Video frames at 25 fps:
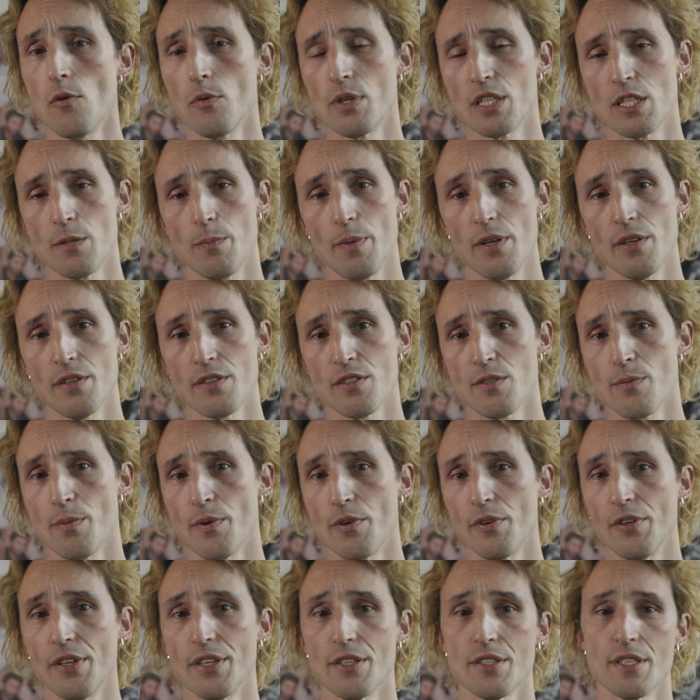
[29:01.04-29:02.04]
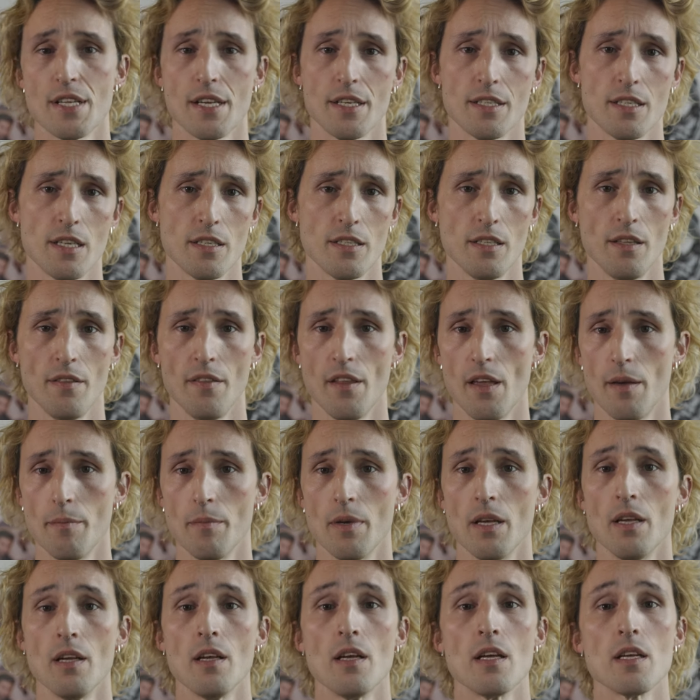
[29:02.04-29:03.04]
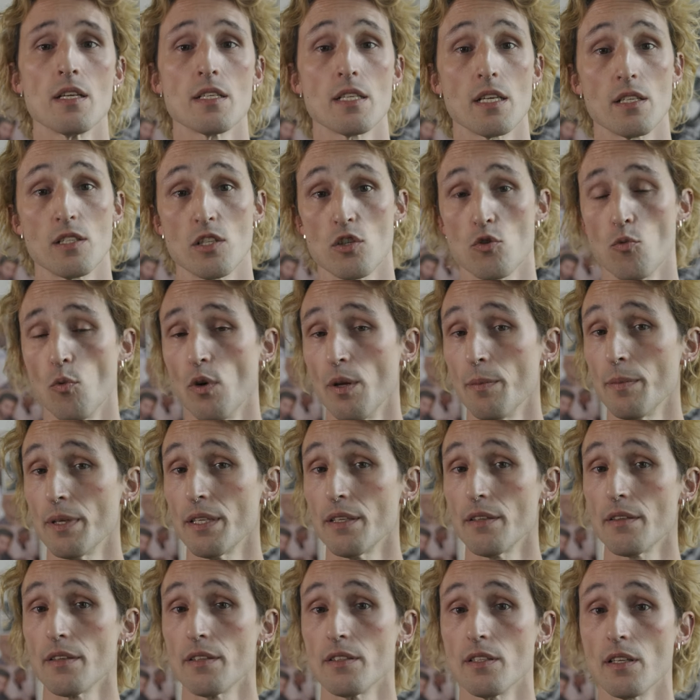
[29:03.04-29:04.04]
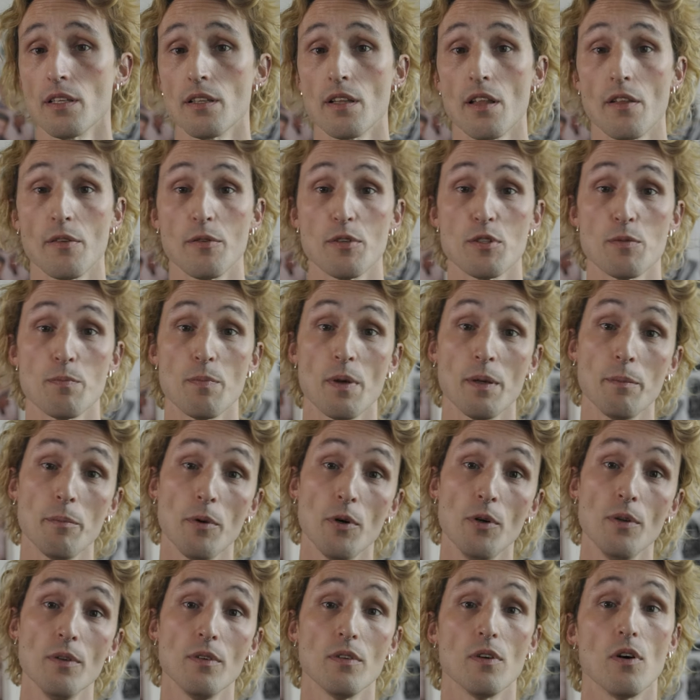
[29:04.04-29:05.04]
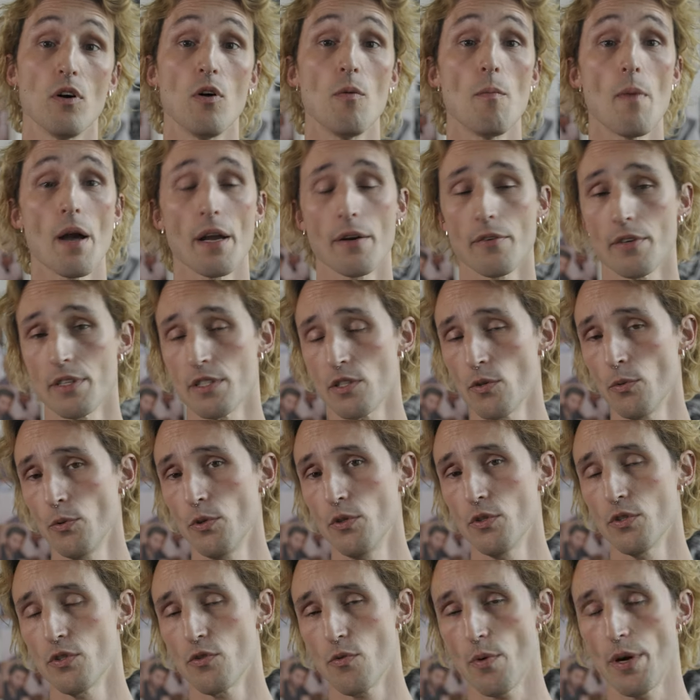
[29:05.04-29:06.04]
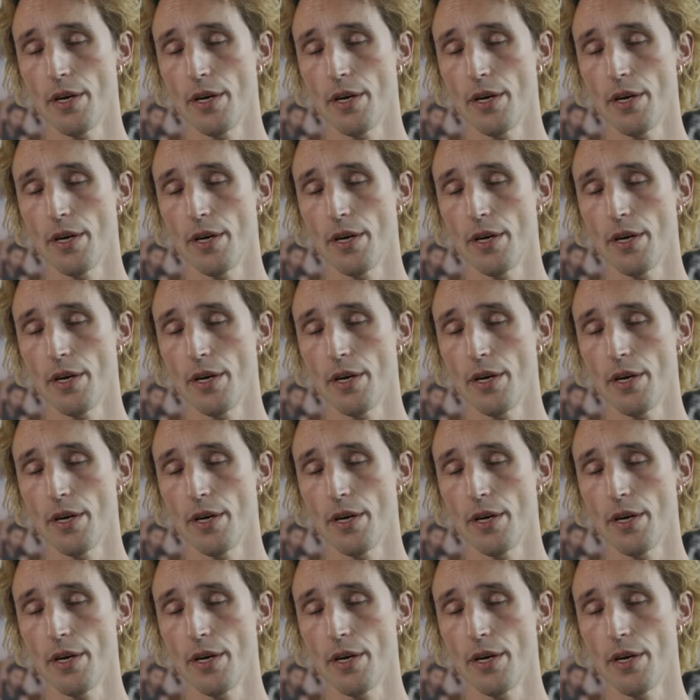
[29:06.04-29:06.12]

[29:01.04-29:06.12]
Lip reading: now experienced barriers accessing them, such as women and gender-based people or migrants who use